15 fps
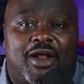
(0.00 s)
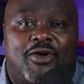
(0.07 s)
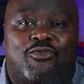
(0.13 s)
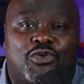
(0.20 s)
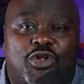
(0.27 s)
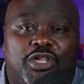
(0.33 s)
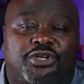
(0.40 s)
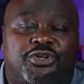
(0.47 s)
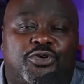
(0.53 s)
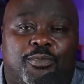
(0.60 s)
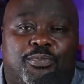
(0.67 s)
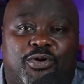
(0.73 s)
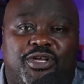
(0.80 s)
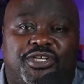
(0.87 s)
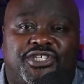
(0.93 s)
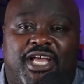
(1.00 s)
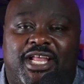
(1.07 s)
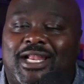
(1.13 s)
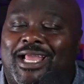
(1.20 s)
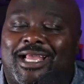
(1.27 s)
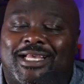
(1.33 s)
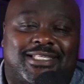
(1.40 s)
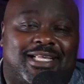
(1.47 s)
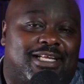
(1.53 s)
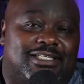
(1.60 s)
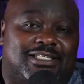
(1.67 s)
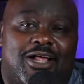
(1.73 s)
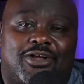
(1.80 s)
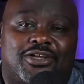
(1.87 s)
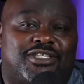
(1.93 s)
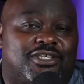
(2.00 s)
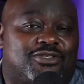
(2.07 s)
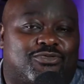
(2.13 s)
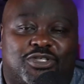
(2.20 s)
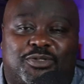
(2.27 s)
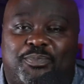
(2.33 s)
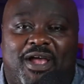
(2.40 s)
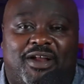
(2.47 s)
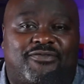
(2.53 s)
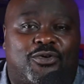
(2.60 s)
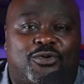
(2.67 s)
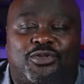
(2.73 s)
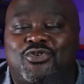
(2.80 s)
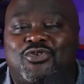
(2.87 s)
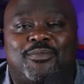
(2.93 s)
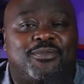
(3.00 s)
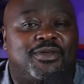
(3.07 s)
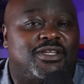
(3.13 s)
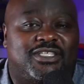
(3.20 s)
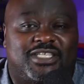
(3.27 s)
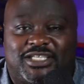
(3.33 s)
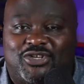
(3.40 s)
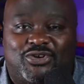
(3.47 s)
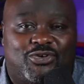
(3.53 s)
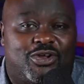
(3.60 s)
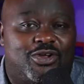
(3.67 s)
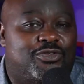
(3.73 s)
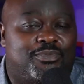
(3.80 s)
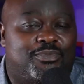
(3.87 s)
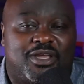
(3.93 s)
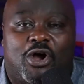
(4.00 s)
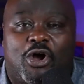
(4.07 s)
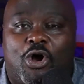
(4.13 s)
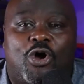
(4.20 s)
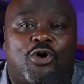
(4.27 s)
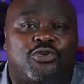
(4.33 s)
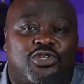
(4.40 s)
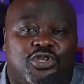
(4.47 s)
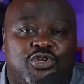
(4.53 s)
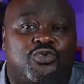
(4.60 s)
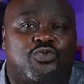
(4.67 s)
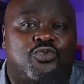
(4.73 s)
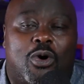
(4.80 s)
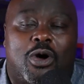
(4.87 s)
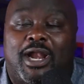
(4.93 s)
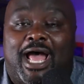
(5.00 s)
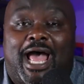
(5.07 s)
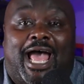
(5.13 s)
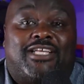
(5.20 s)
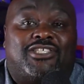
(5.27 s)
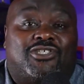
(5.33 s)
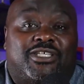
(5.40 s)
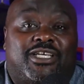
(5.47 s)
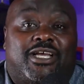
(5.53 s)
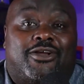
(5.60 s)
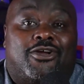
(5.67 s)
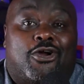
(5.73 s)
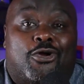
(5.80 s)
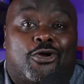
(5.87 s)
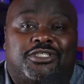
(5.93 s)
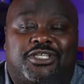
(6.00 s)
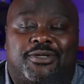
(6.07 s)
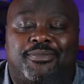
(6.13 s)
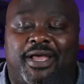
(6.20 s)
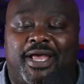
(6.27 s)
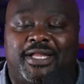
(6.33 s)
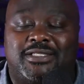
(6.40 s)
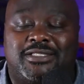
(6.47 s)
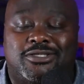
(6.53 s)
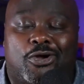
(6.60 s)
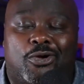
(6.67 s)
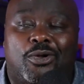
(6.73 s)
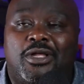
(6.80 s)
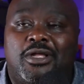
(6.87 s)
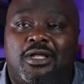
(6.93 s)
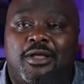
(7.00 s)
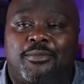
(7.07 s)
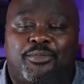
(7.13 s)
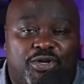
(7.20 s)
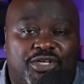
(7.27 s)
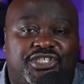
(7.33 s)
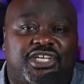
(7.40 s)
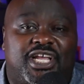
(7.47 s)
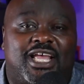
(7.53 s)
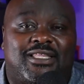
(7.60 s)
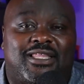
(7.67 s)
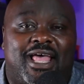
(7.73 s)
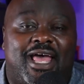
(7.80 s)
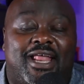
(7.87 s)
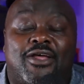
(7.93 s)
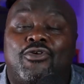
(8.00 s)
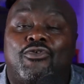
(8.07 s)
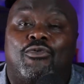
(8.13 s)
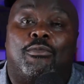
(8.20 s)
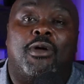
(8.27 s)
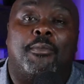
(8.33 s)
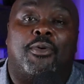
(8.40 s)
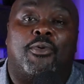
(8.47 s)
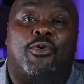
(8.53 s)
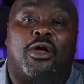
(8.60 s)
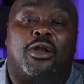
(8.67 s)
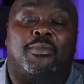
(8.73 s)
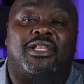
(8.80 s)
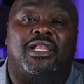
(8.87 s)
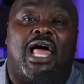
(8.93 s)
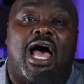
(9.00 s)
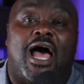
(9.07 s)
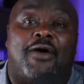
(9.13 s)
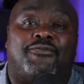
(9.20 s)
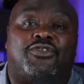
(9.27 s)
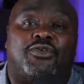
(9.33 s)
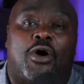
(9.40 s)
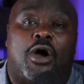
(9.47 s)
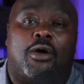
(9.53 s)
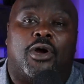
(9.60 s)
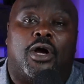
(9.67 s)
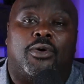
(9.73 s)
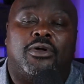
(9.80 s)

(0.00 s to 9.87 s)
I really do appreciate it. Like I said, as long as it's respectful, you can disagree with me all you want. I actually encourage it, man. So appreciate that. Remember, we're going to be live tomorrow